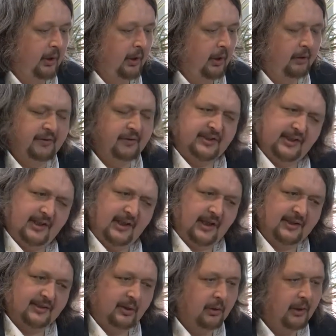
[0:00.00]
Obviously
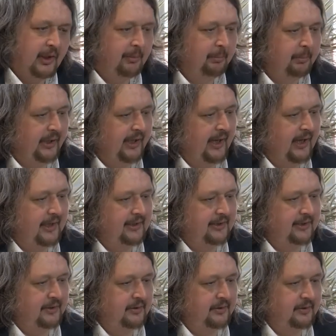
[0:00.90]
that's got
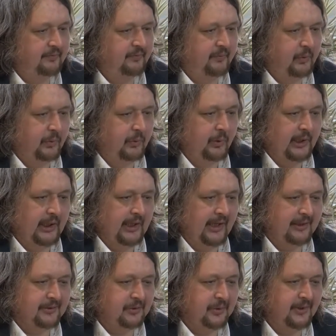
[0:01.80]
implications for
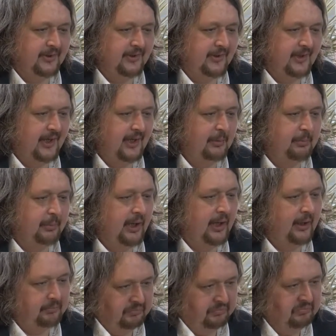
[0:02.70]
electricity,
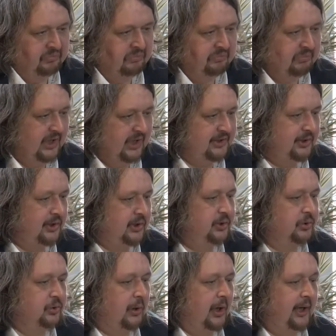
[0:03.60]
but let's
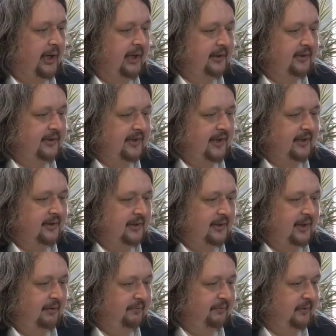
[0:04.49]
just try it and see the
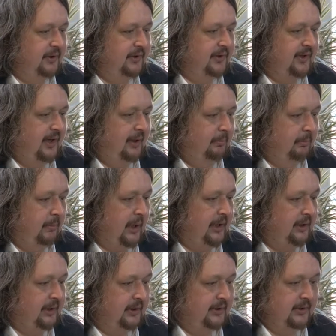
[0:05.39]
difference it
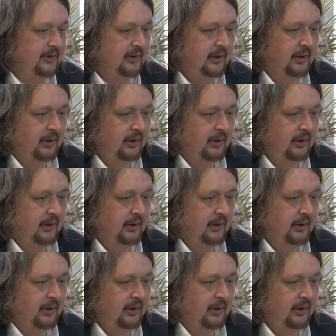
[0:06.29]
makes.